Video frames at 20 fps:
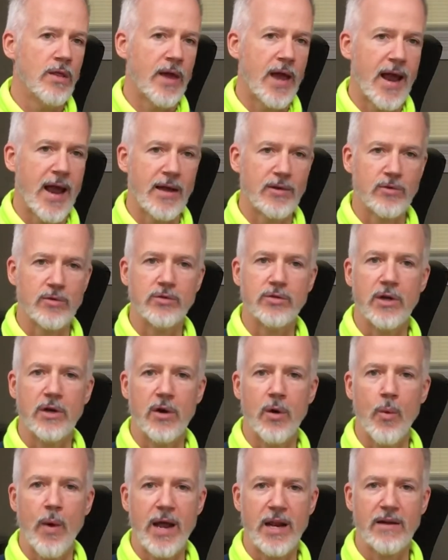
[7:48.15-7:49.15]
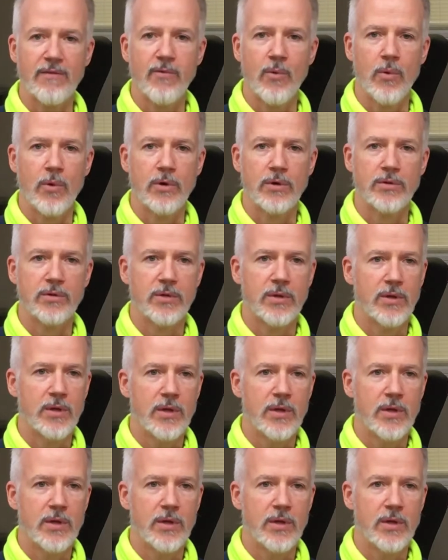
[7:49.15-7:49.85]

hazards that are waiting for us.